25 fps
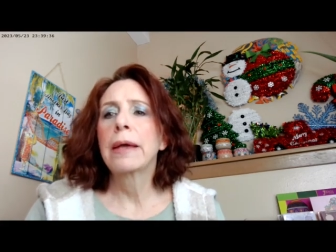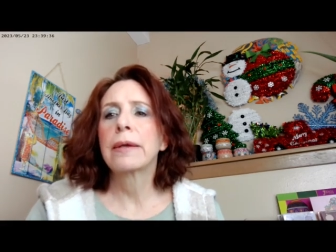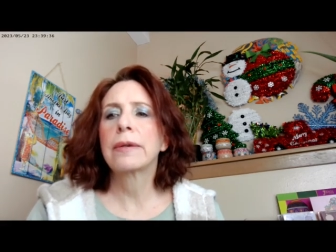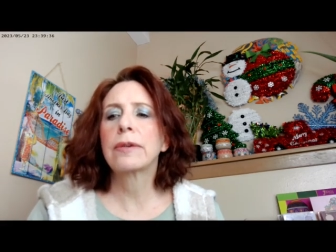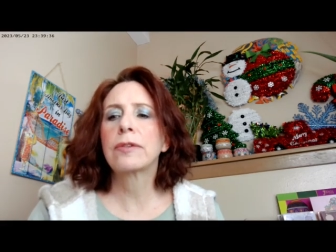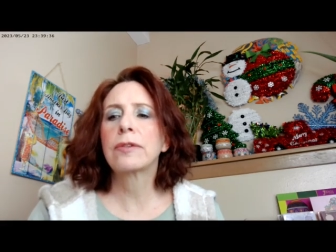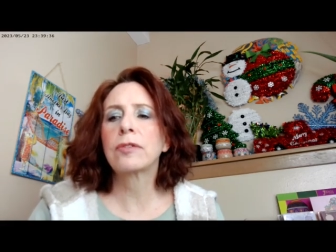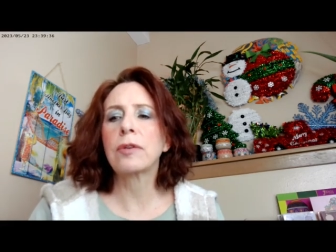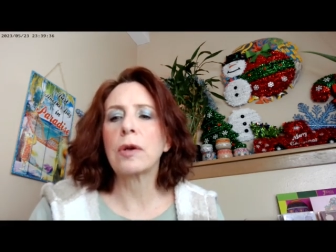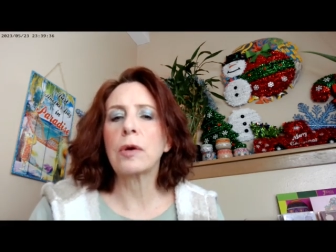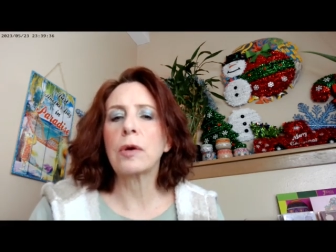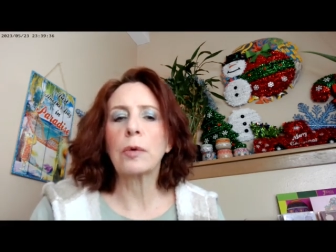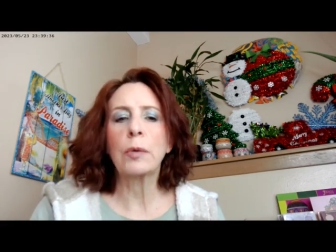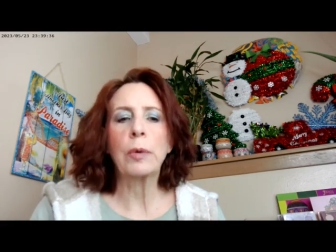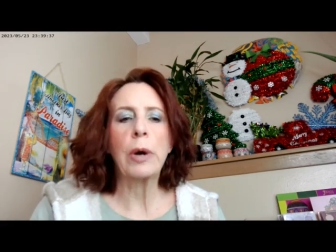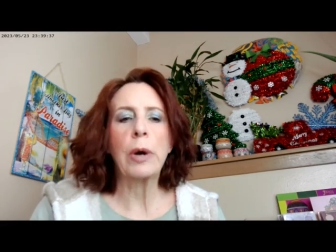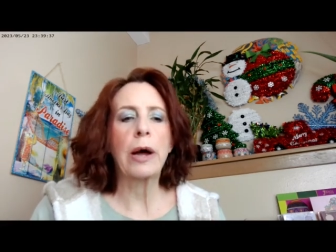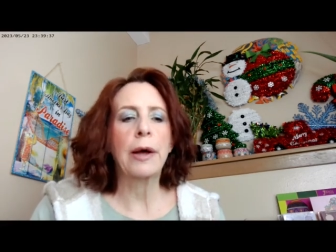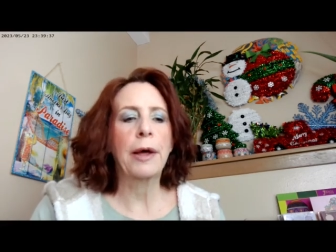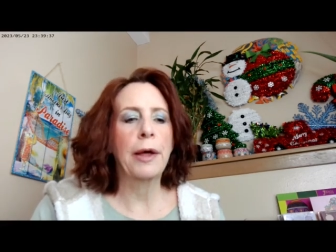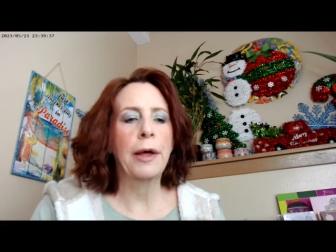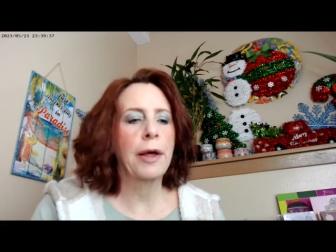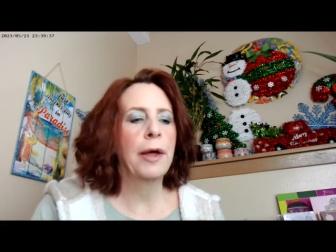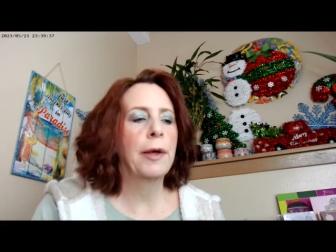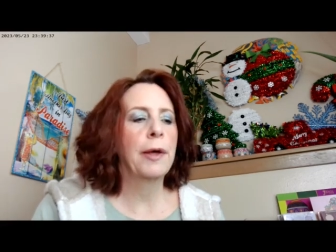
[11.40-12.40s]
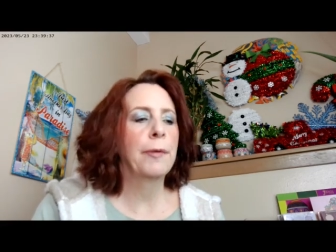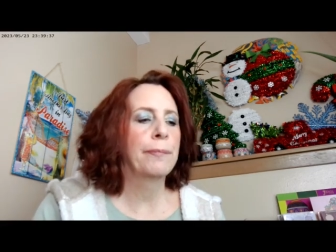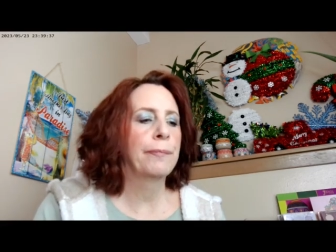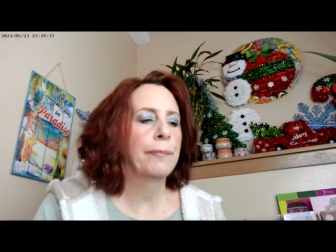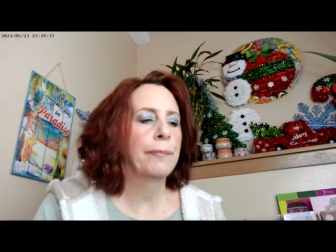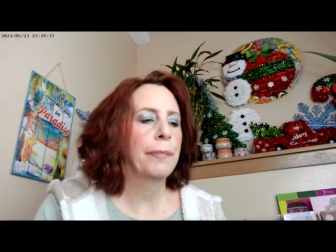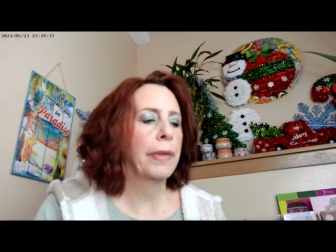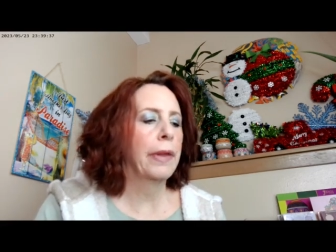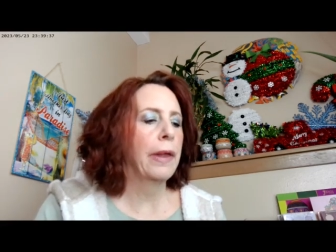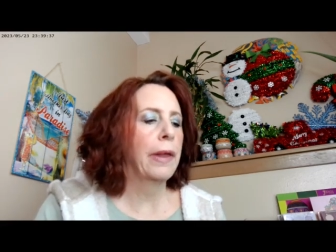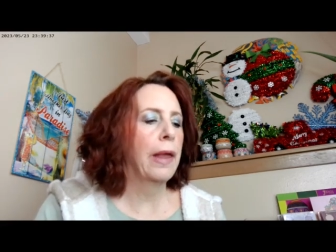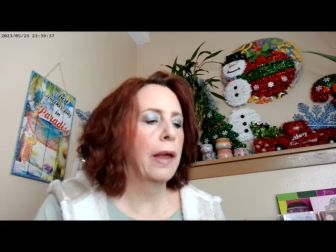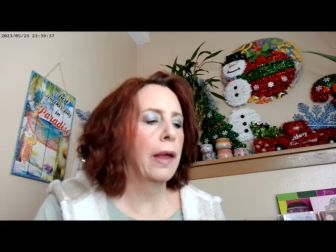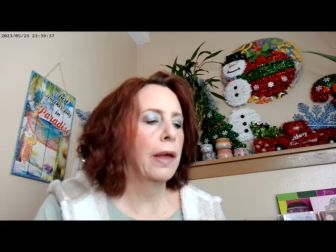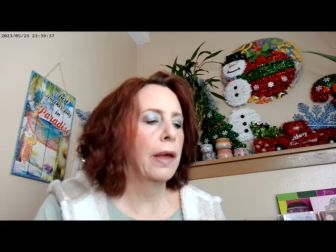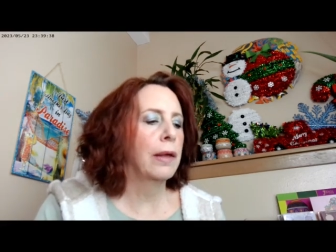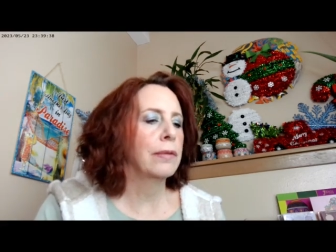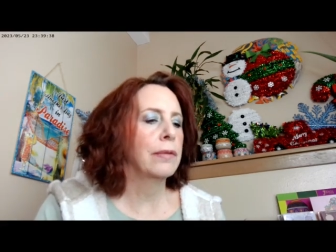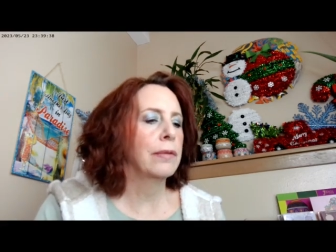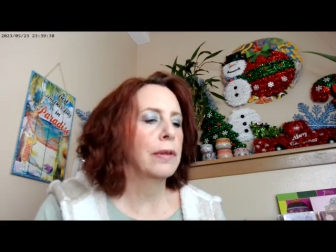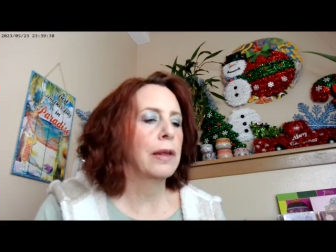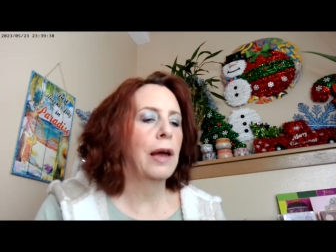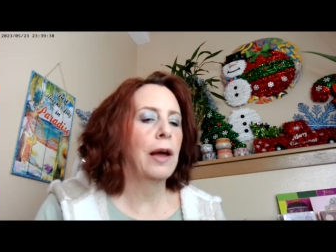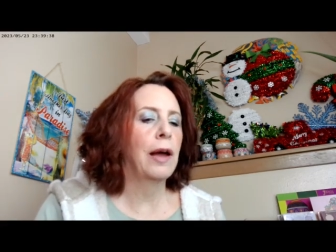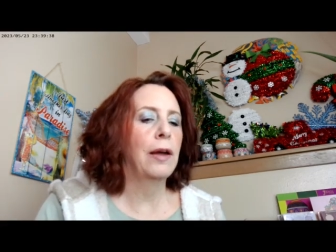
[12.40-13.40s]
So um,
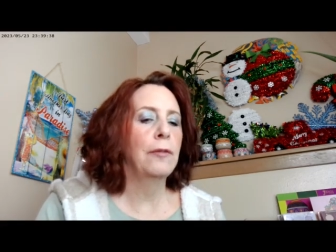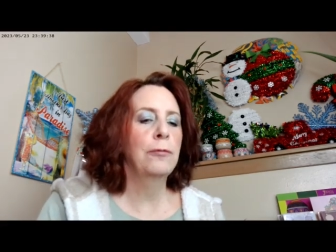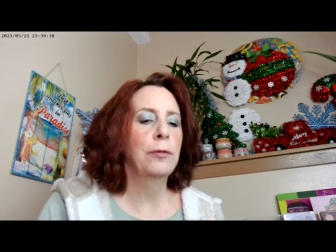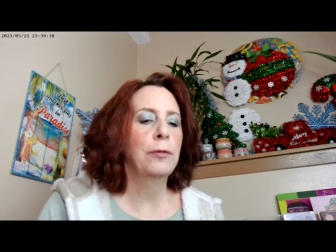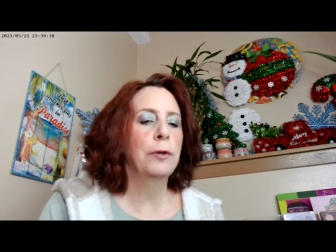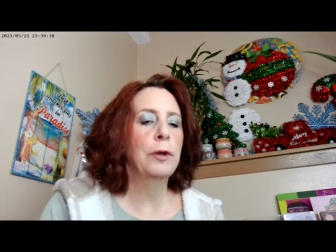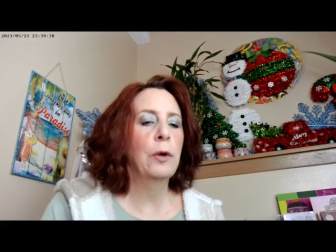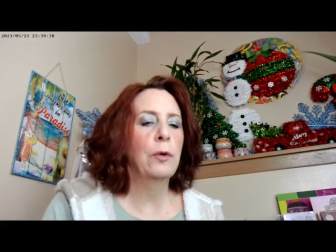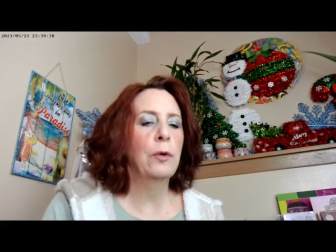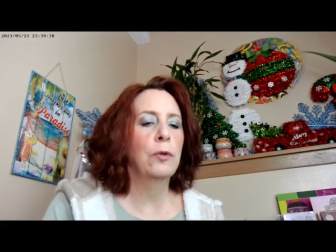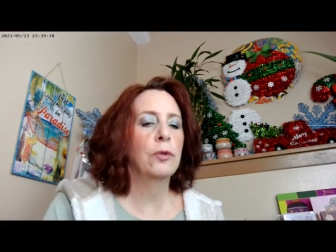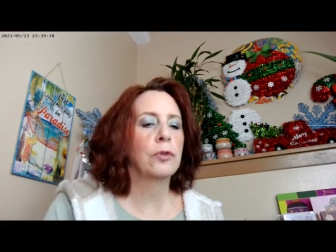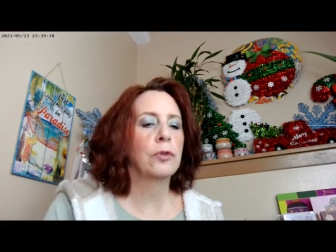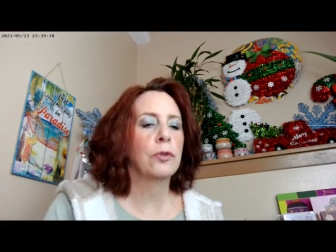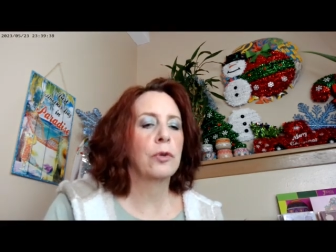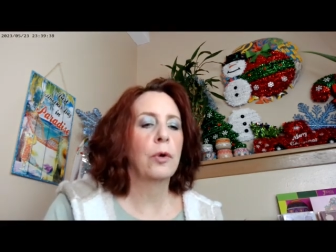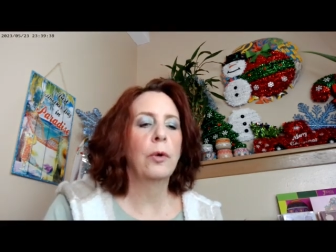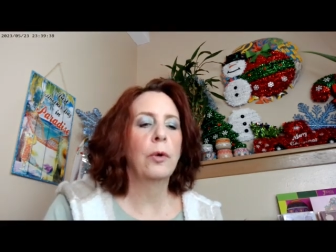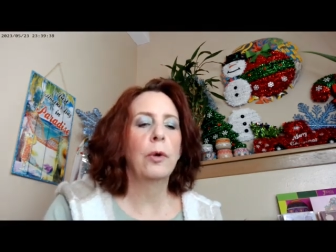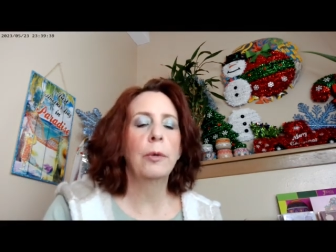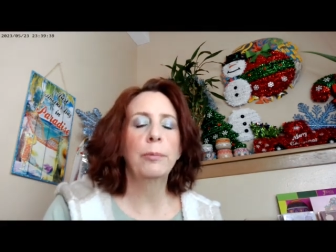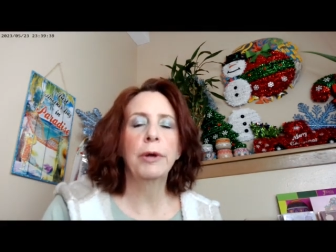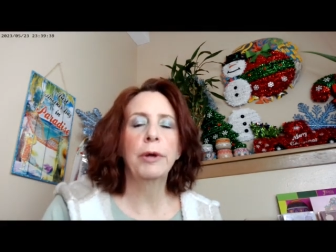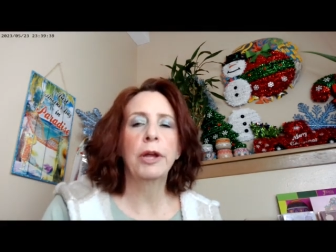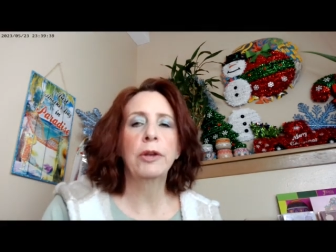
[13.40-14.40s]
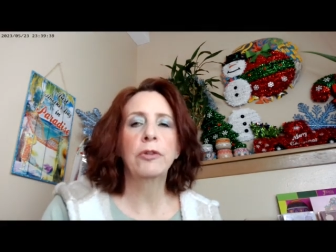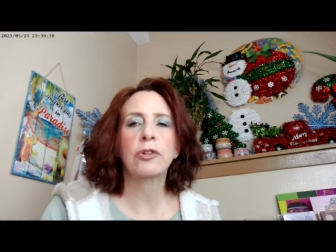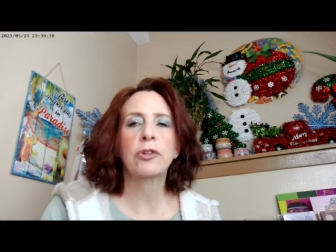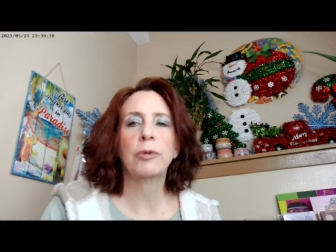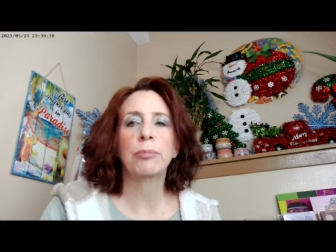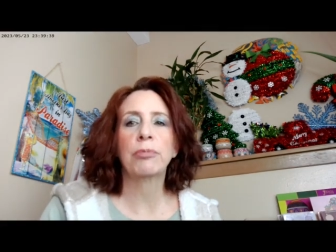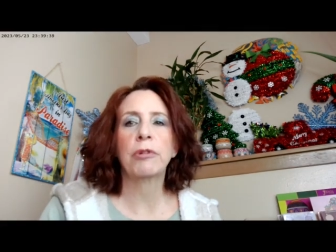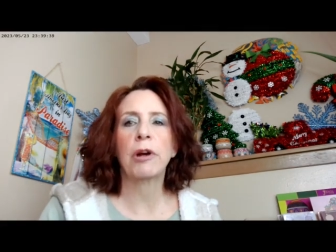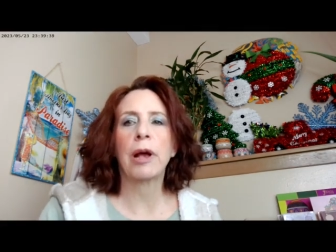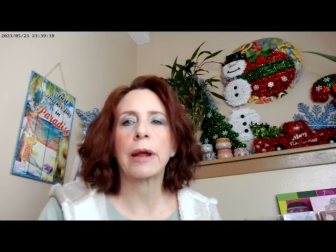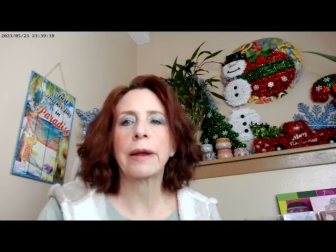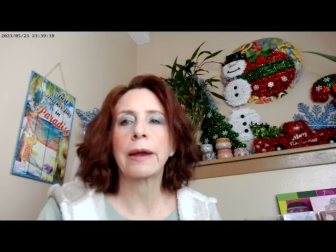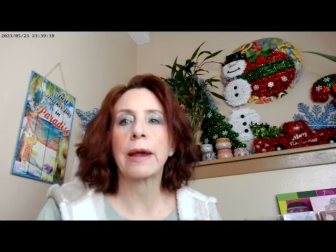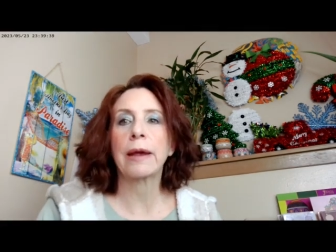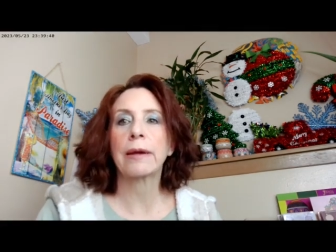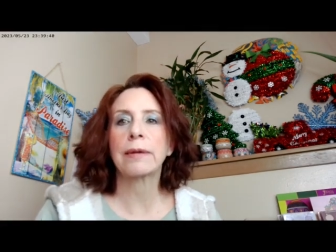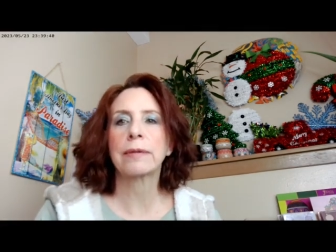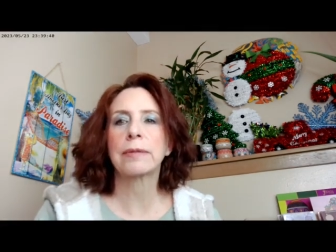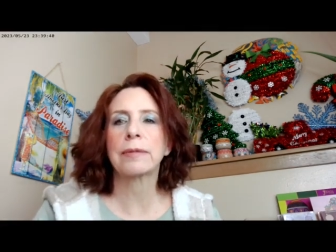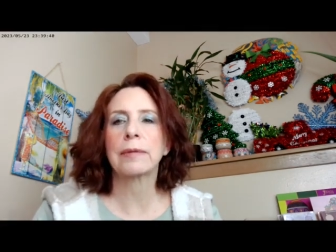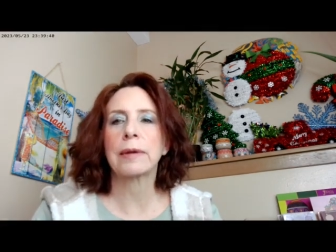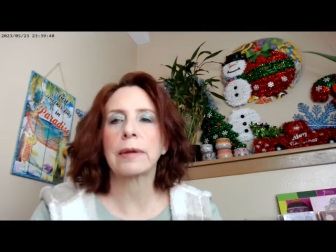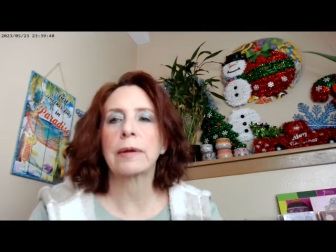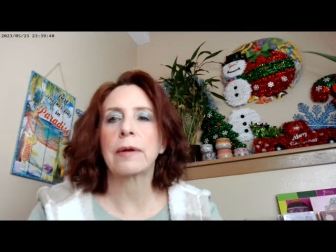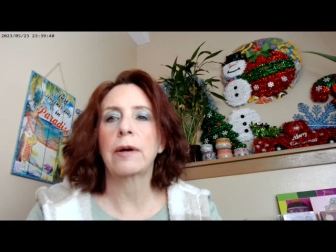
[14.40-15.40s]
I've used a whole bunch of
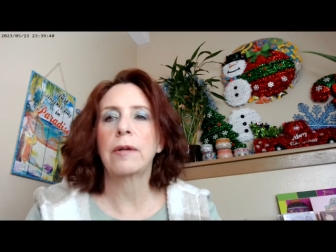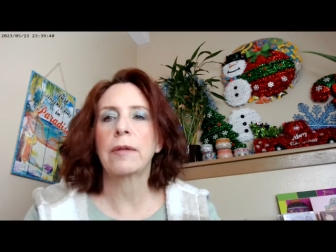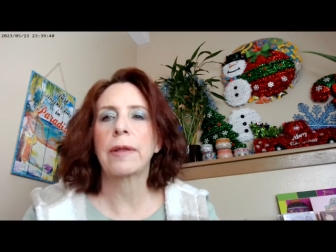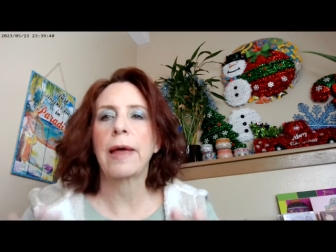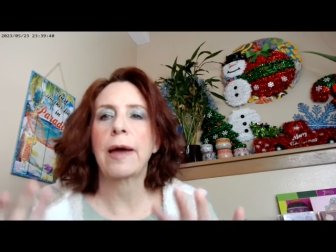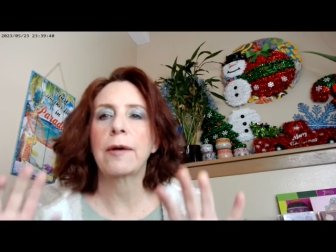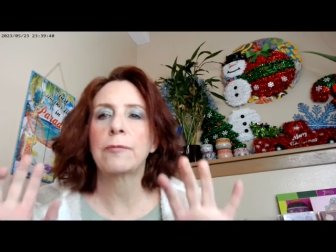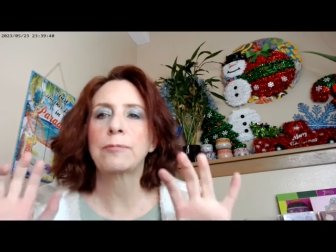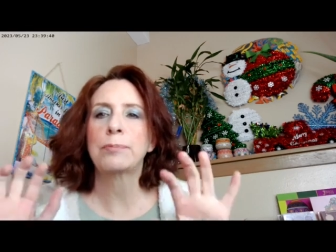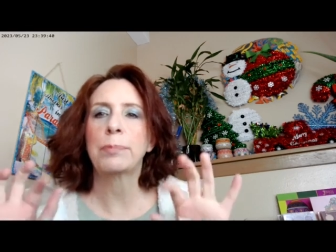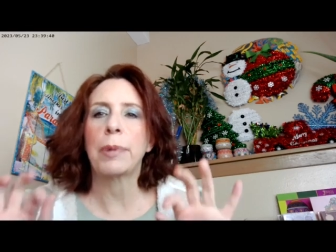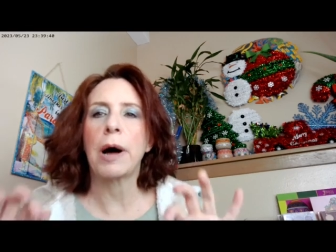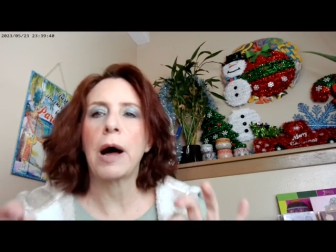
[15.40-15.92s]
products that all have